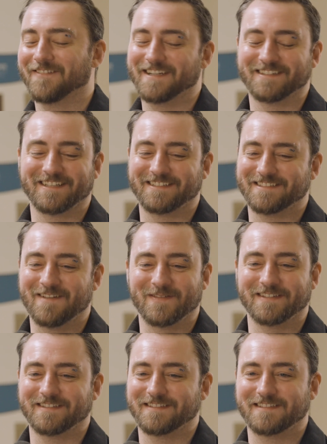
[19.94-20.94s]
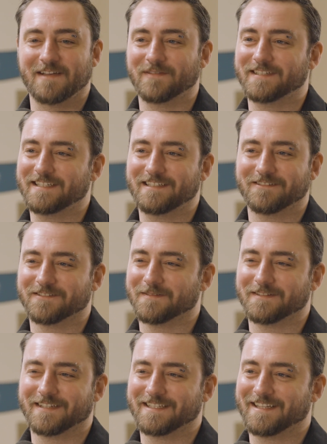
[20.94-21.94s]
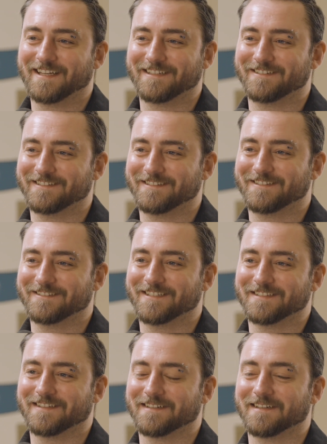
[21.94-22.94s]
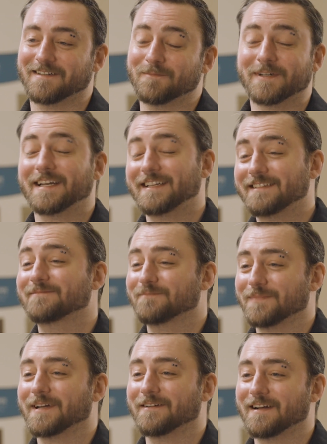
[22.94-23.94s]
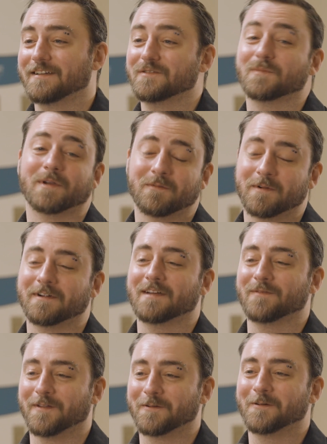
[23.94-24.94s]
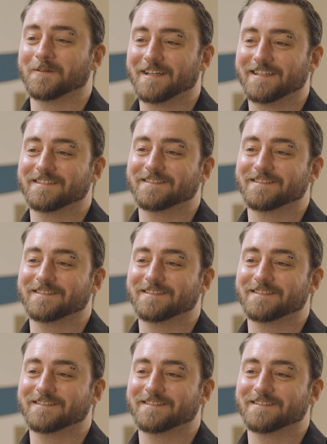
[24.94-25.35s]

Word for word: Ranked like 770 or something like that on, on chess.com, but I would play around. I used to play with my grandfather a whole